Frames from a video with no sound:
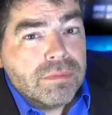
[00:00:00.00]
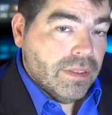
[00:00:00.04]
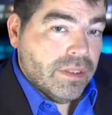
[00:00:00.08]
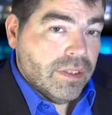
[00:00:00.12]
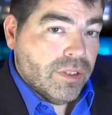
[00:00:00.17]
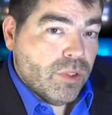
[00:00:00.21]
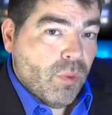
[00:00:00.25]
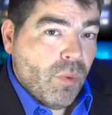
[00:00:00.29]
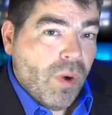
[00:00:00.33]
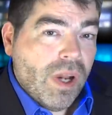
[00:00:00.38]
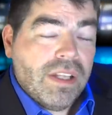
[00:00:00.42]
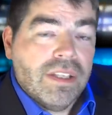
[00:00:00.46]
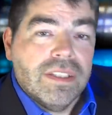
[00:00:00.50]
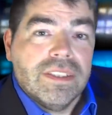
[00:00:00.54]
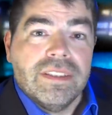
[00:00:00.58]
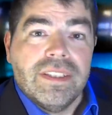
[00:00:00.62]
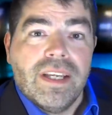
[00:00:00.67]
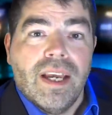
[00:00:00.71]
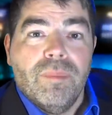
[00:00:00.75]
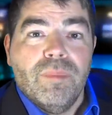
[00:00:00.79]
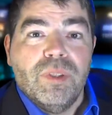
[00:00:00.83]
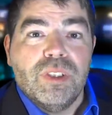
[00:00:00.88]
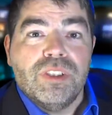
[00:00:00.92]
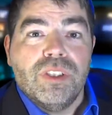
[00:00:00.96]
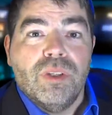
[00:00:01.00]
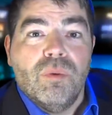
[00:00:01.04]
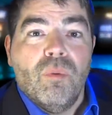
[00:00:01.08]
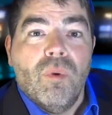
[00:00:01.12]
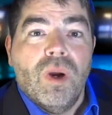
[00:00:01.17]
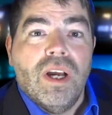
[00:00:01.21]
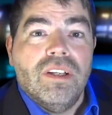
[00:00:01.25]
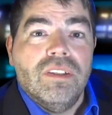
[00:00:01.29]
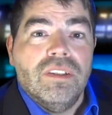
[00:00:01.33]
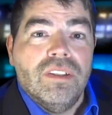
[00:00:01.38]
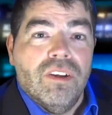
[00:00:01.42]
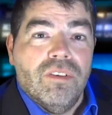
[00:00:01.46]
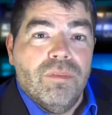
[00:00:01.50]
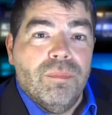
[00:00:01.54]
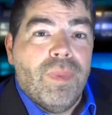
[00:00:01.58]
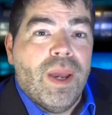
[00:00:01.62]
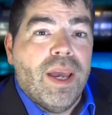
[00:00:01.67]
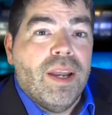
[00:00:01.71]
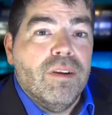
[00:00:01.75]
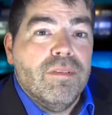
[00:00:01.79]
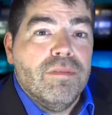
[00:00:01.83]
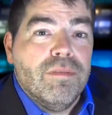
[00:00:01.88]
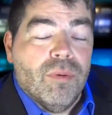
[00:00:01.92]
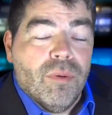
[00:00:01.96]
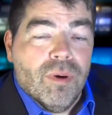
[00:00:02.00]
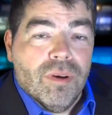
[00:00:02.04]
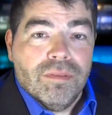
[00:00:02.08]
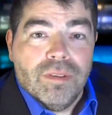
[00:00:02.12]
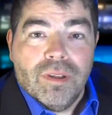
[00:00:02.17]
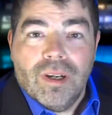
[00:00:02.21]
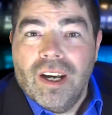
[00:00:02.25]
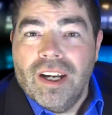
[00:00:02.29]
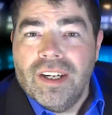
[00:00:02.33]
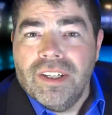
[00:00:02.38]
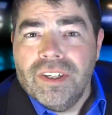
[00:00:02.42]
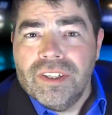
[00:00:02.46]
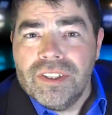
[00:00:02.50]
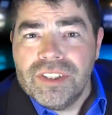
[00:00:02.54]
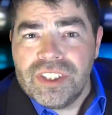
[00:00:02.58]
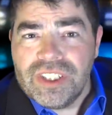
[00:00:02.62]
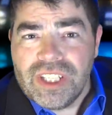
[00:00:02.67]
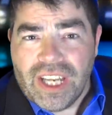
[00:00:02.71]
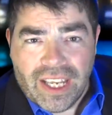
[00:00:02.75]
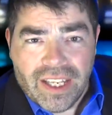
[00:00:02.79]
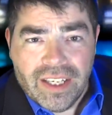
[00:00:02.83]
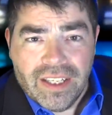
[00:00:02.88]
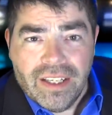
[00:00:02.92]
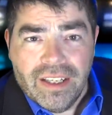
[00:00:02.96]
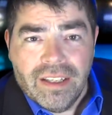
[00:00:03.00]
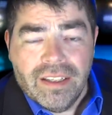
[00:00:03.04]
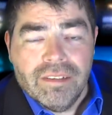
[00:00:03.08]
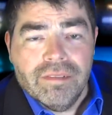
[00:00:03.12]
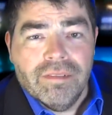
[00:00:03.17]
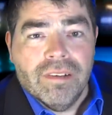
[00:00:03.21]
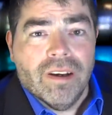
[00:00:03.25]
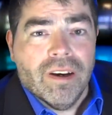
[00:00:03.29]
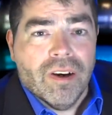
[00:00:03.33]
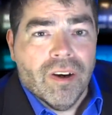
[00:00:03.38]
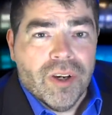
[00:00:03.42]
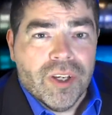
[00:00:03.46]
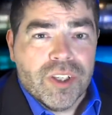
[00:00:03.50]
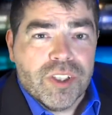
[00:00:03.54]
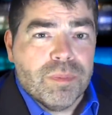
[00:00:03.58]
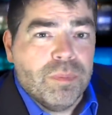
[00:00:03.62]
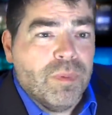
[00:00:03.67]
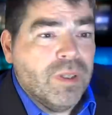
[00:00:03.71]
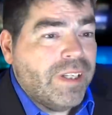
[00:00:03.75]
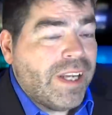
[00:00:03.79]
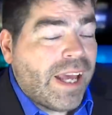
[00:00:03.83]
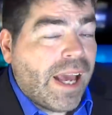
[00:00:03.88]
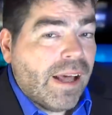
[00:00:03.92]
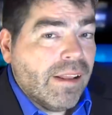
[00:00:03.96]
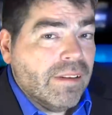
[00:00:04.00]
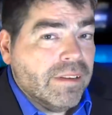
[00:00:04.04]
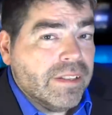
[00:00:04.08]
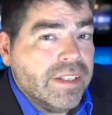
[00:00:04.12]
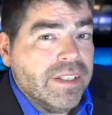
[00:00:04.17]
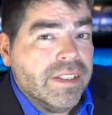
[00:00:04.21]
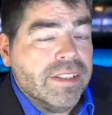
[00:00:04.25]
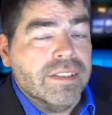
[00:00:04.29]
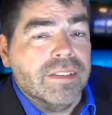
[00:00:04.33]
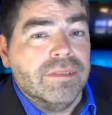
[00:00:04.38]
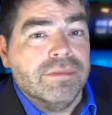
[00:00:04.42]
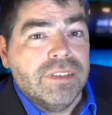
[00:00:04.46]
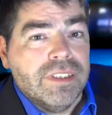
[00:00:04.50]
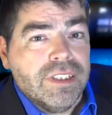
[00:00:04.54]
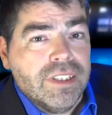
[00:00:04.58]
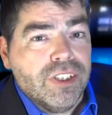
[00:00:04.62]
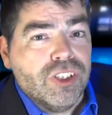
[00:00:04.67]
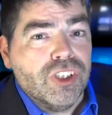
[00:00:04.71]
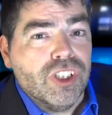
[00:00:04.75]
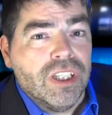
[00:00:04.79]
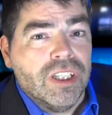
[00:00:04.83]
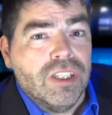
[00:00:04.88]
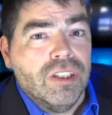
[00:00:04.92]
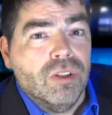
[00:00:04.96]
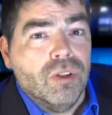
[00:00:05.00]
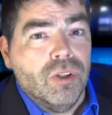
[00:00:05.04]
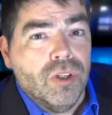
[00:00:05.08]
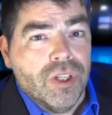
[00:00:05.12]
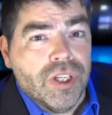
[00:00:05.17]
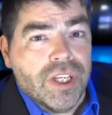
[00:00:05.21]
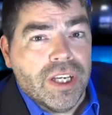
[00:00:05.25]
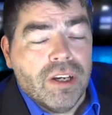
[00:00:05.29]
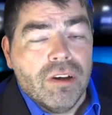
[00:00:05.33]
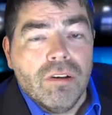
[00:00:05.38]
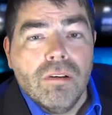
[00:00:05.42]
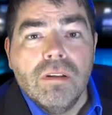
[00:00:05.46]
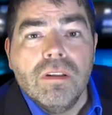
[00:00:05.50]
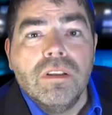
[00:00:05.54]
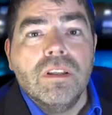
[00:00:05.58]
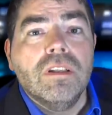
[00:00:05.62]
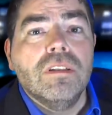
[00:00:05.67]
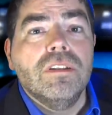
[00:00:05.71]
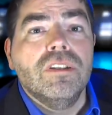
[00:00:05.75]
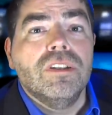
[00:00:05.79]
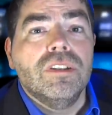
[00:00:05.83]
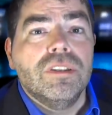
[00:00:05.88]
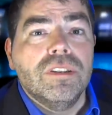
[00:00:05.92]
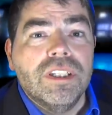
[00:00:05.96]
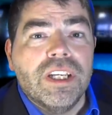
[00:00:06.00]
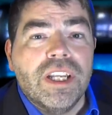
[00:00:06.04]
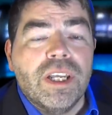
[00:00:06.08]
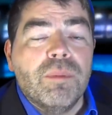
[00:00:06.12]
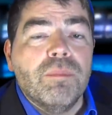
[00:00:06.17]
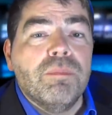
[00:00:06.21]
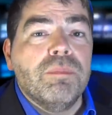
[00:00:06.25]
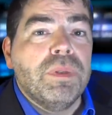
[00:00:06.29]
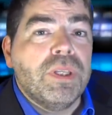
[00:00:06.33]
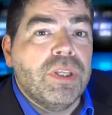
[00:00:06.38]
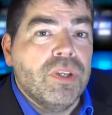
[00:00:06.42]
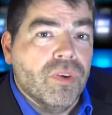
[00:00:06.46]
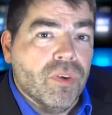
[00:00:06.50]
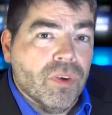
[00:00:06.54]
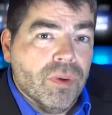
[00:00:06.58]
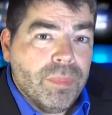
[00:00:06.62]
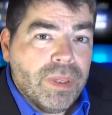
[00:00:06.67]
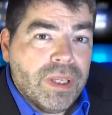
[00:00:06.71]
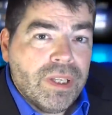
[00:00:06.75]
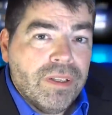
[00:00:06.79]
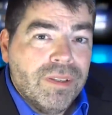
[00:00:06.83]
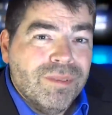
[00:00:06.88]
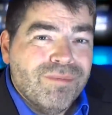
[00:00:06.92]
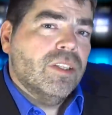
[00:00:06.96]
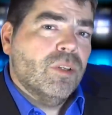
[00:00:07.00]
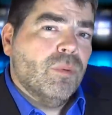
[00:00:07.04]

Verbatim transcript: There's a well-established and well-known metaphor for understanding the various modalities of teaching and learning called the learning pyramid.